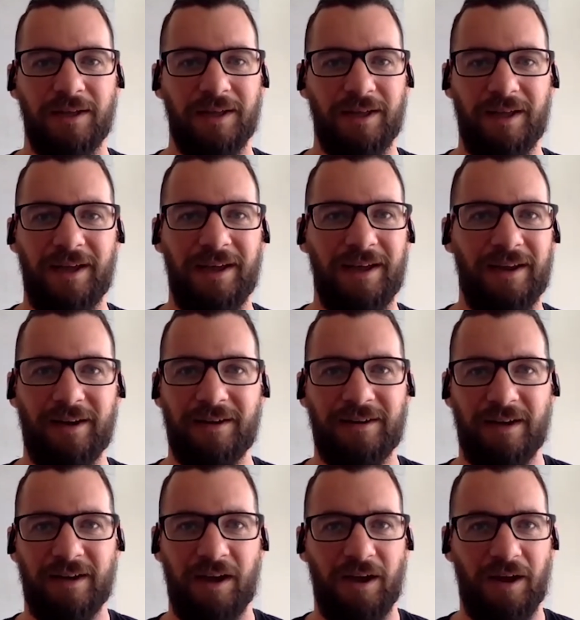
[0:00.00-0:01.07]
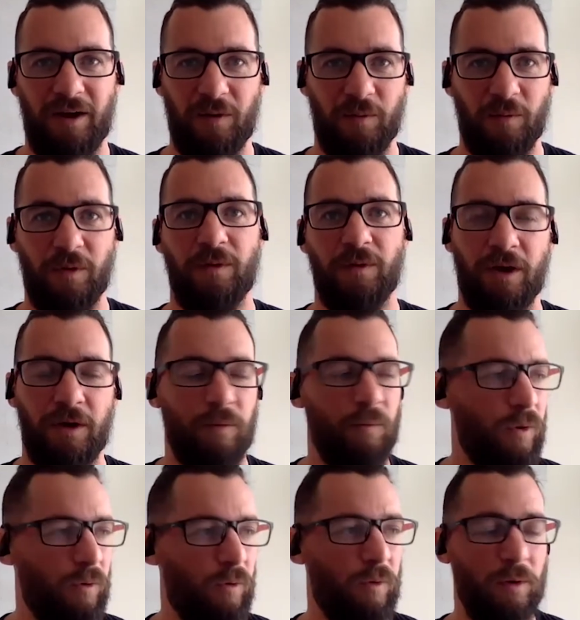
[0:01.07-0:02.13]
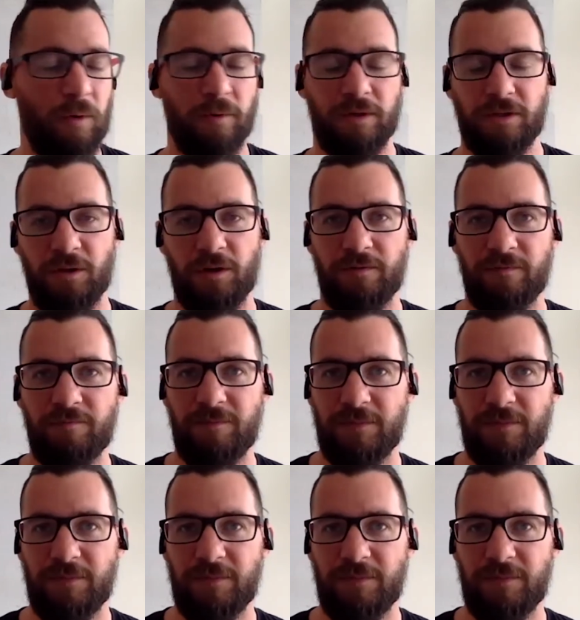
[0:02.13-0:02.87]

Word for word: and we you know we, we were sort of